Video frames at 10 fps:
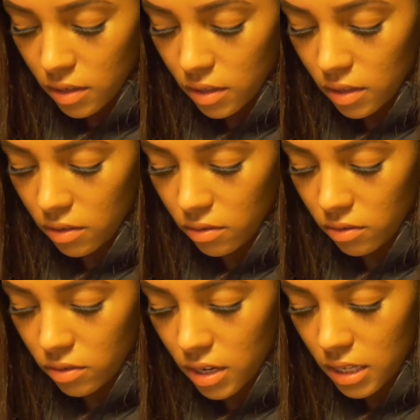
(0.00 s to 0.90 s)
A little
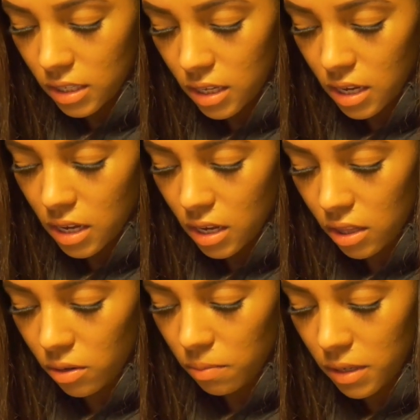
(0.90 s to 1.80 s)
dressing, a
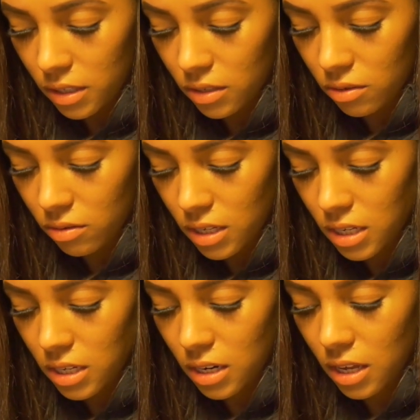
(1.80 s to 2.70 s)
little piece of
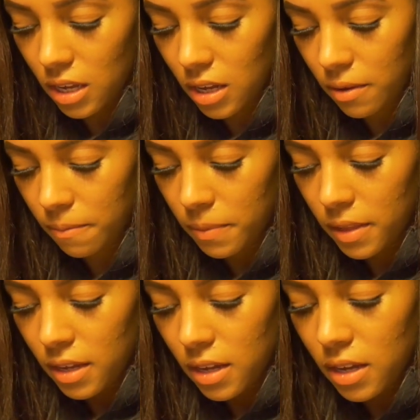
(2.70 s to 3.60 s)
zucchini,
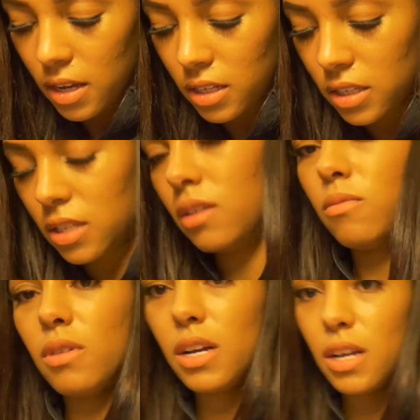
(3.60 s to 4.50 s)
and see
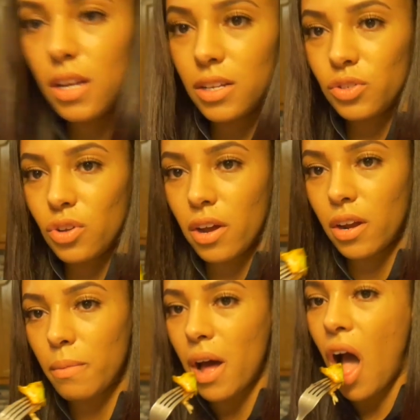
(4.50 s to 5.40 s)
what it's
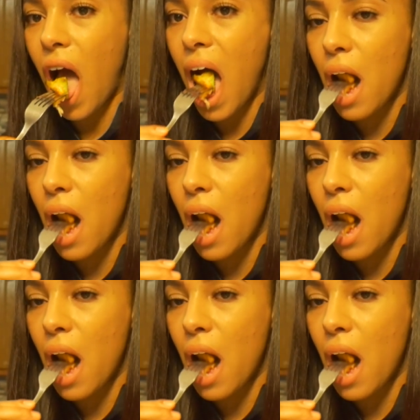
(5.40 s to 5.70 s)
talking about.